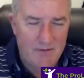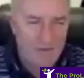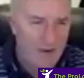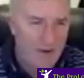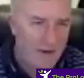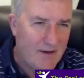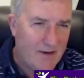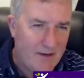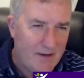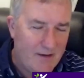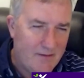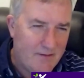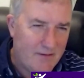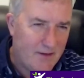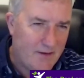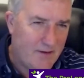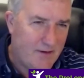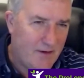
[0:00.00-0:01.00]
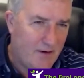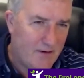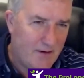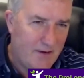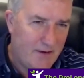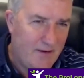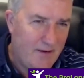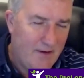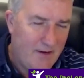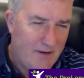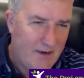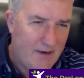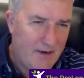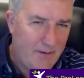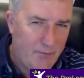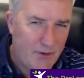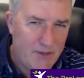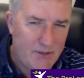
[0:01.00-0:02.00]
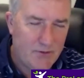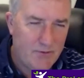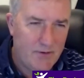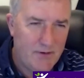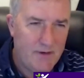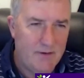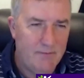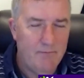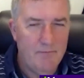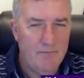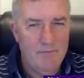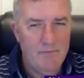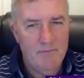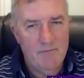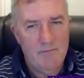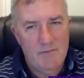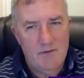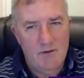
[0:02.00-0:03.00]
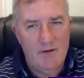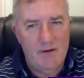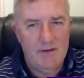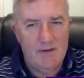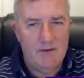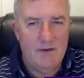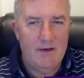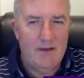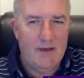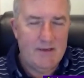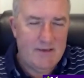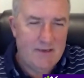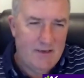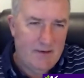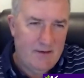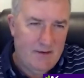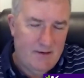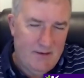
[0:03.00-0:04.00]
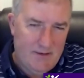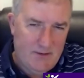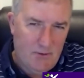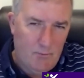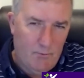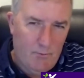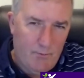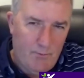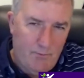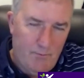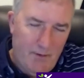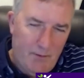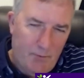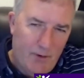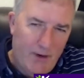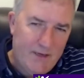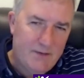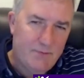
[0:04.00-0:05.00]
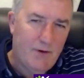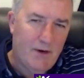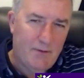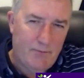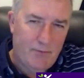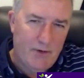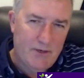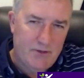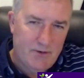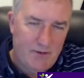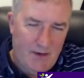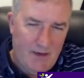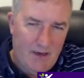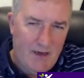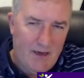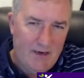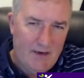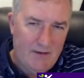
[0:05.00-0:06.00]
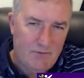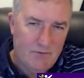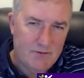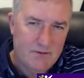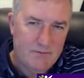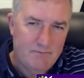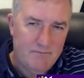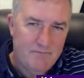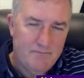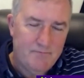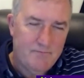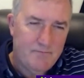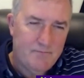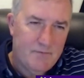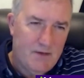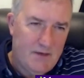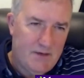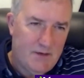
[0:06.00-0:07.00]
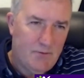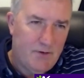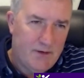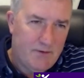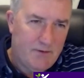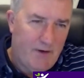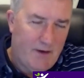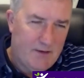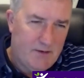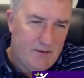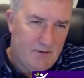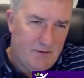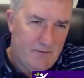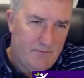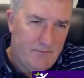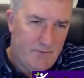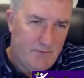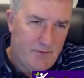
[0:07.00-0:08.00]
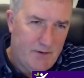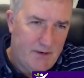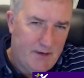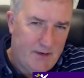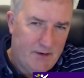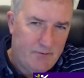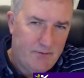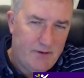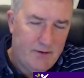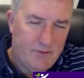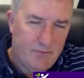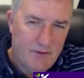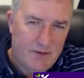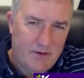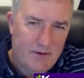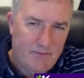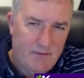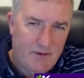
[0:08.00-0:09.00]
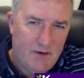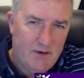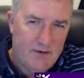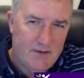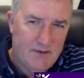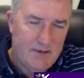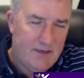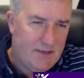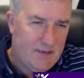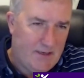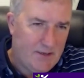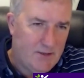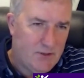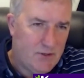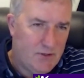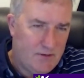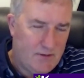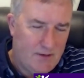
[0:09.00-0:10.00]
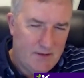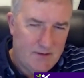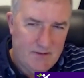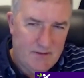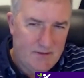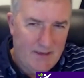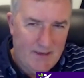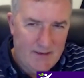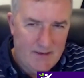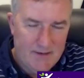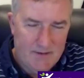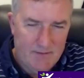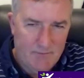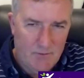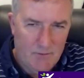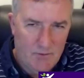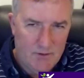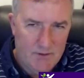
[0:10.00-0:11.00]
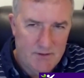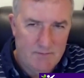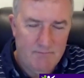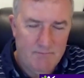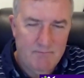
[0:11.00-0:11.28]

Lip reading: gently, so there's hardly any pressure on it. So raised blood pressure at high levels is a risk factor for an increased risk of heart disease. That is, of course,